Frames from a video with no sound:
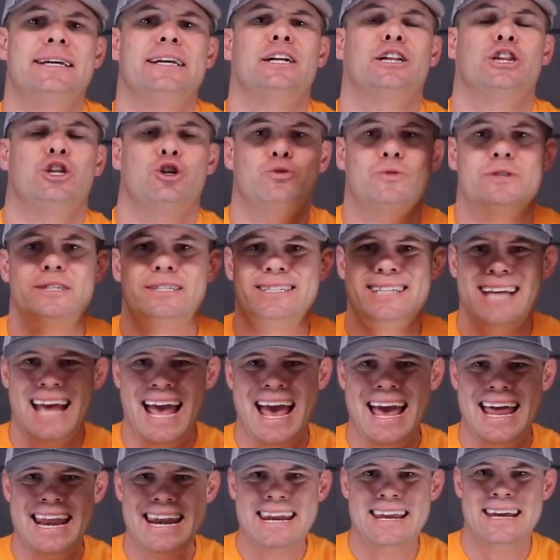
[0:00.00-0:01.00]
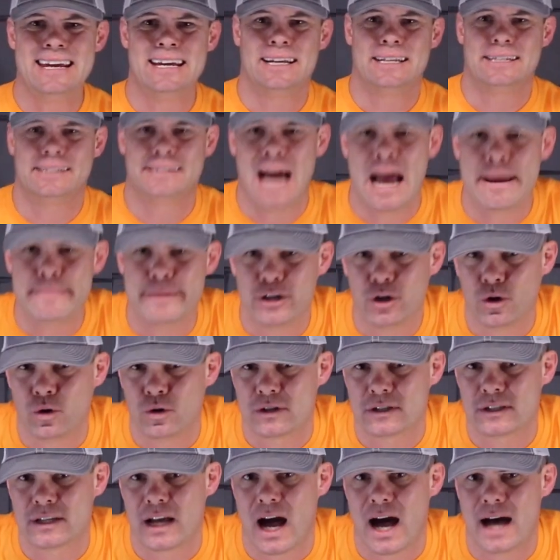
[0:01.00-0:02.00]
includes ten diamond
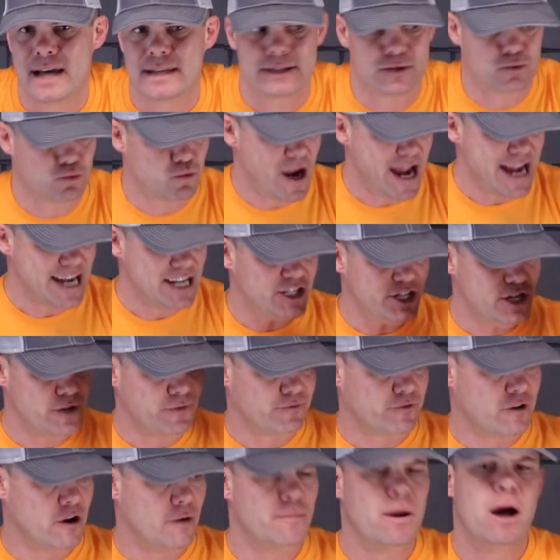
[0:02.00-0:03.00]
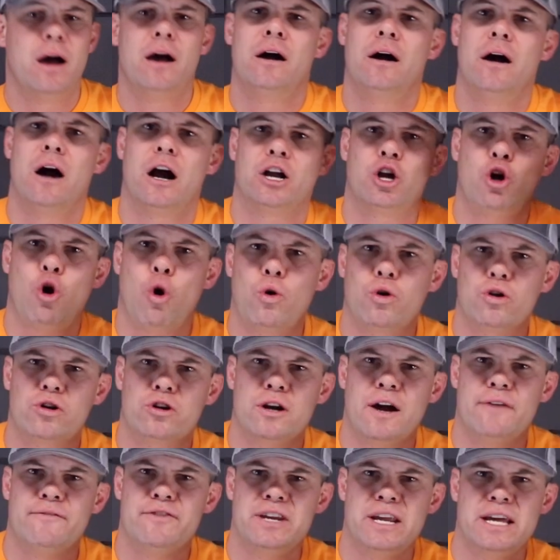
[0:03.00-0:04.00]
hole saws ranging from a
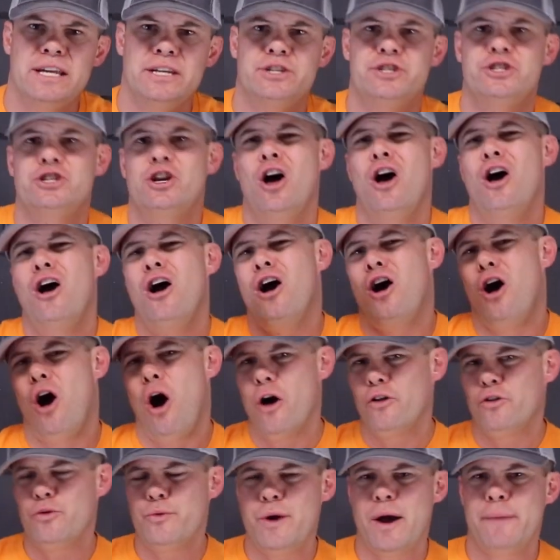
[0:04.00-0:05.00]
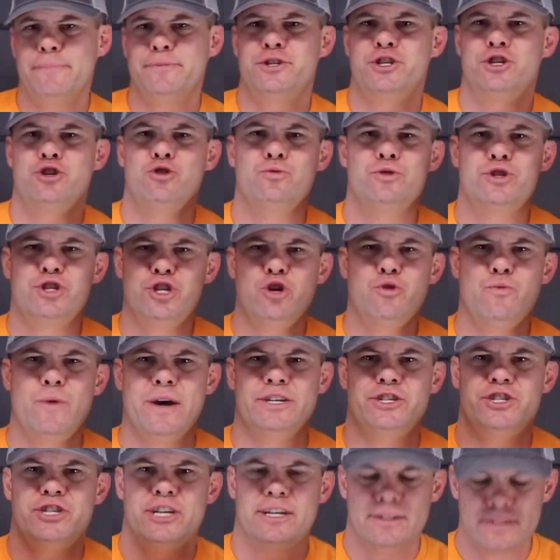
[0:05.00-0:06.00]
quarter of an inch all the way up to two
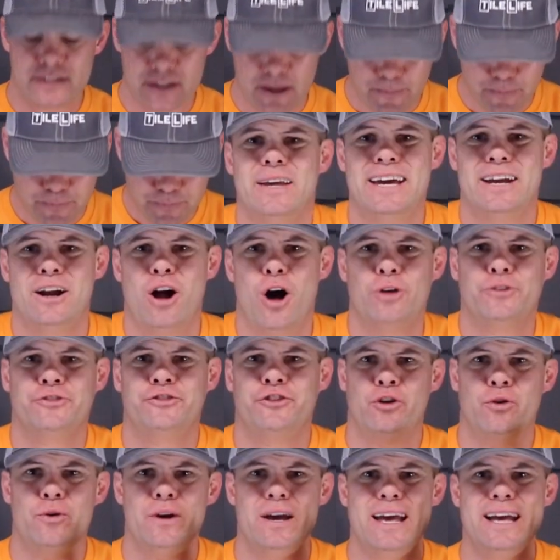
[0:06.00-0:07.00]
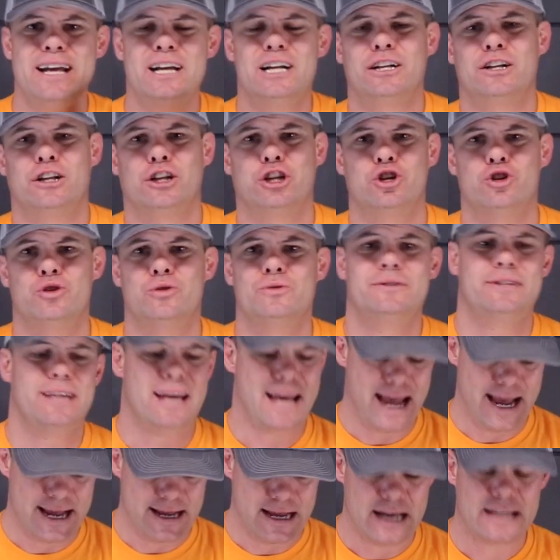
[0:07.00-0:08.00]
inches. It also includes
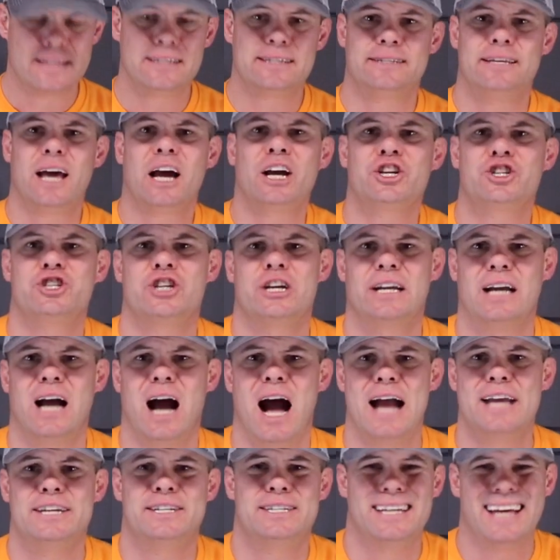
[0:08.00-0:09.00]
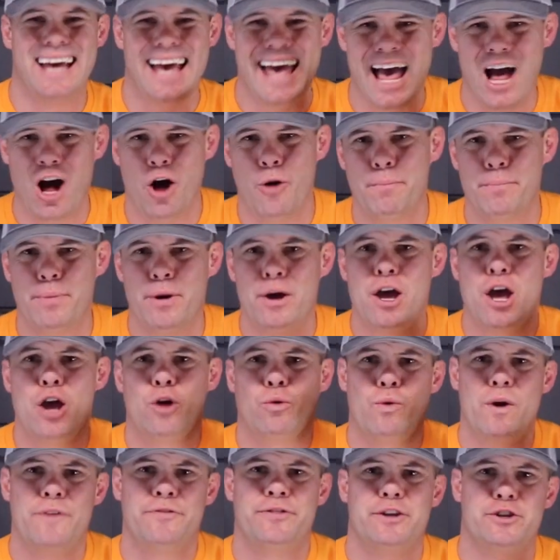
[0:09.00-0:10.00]
a suction guide to help
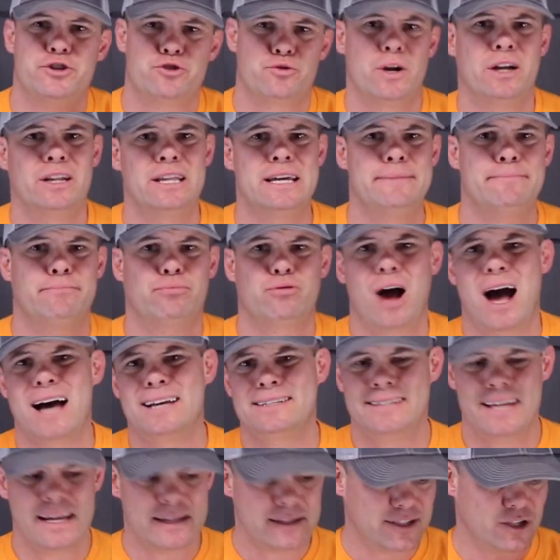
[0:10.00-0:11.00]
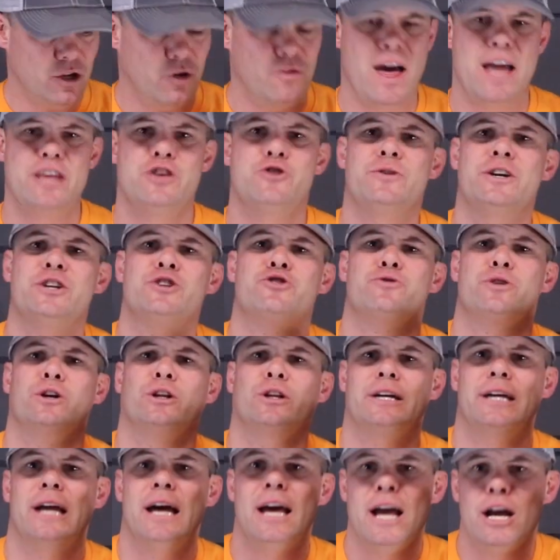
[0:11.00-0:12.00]
with the drilling process so that you can
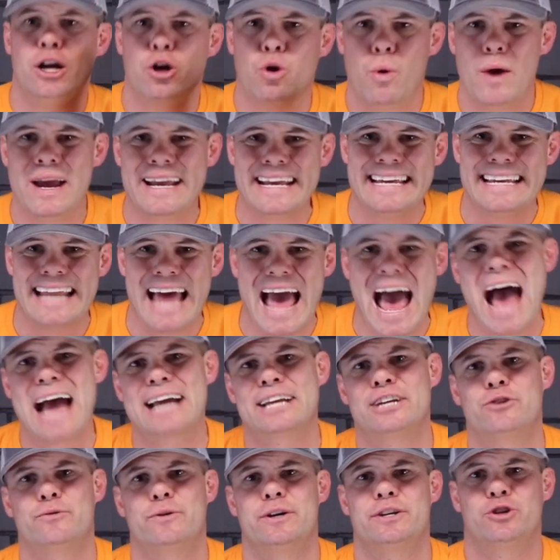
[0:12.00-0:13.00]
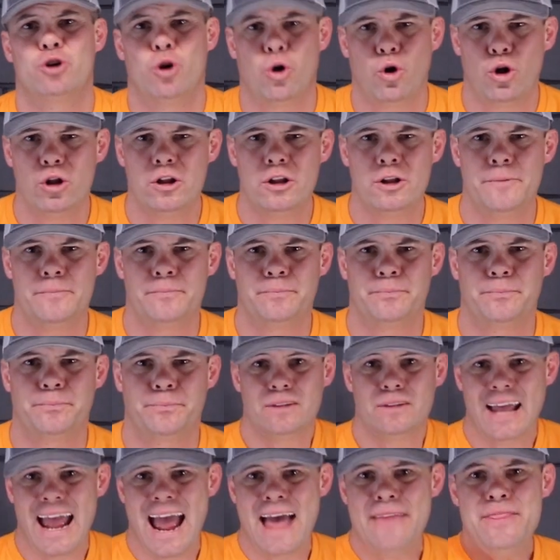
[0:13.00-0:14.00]
drill a quick and accurate hole.
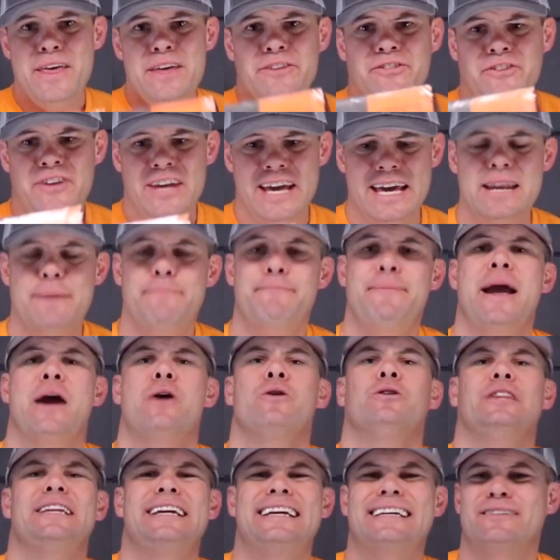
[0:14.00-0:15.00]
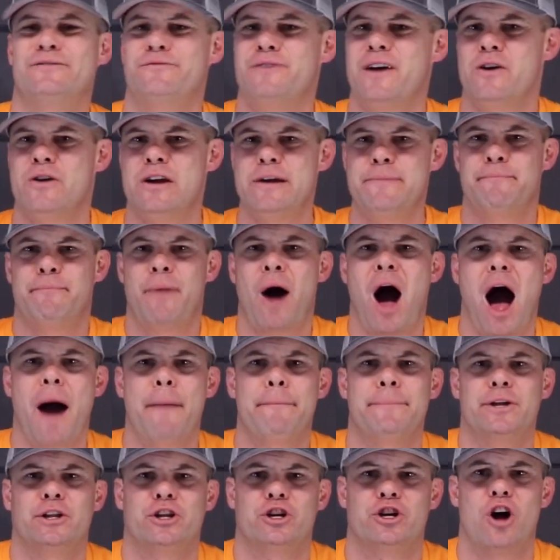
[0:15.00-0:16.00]
And this kit apparently is very
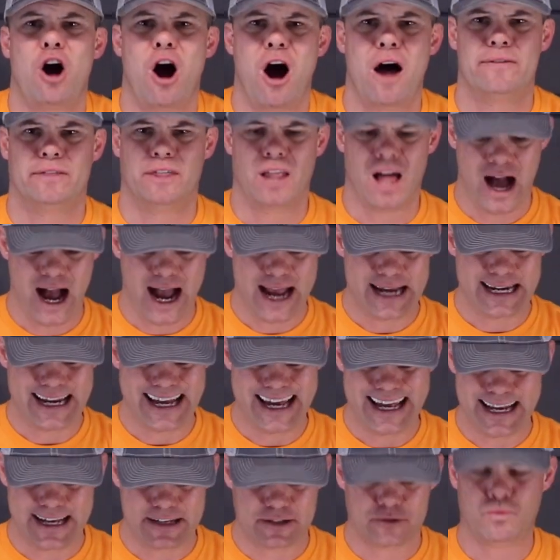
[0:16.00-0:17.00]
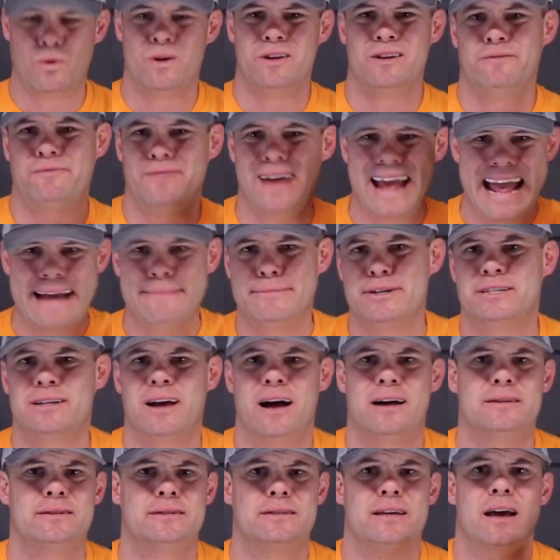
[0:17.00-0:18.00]
popular online. It is one of
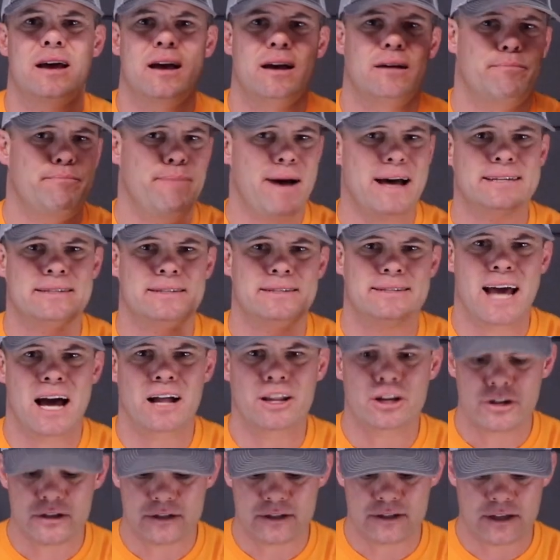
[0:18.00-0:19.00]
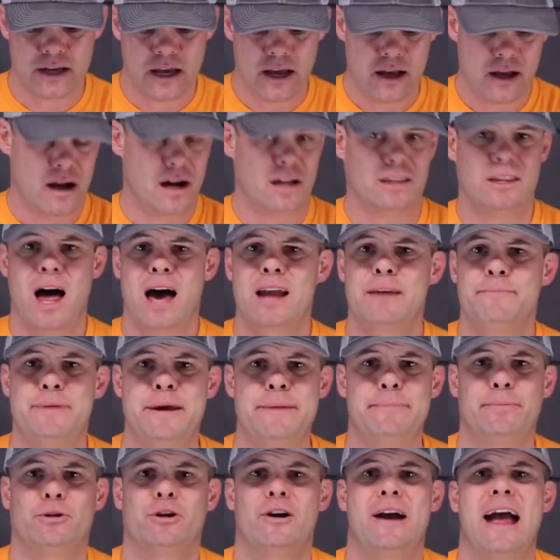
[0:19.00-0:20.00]
Amazon's best sellers. A lot of
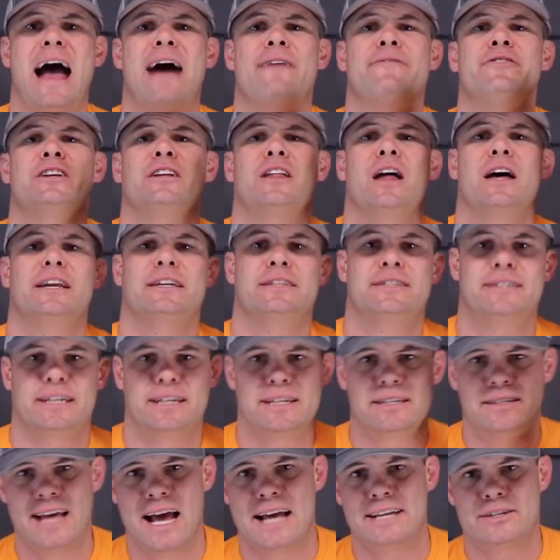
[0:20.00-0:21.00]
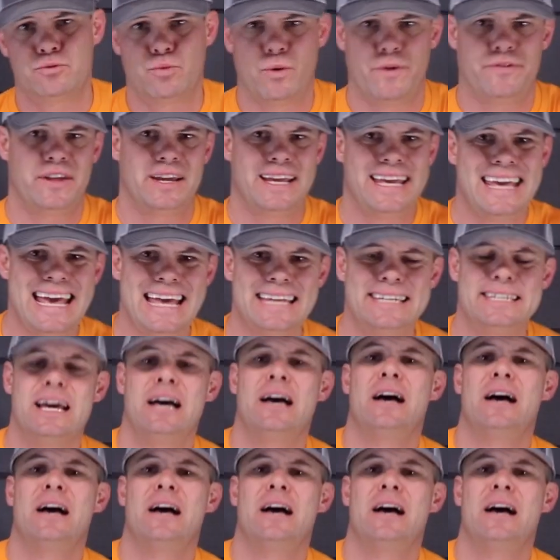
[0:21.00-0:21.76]
people are having a lot of success with the kit.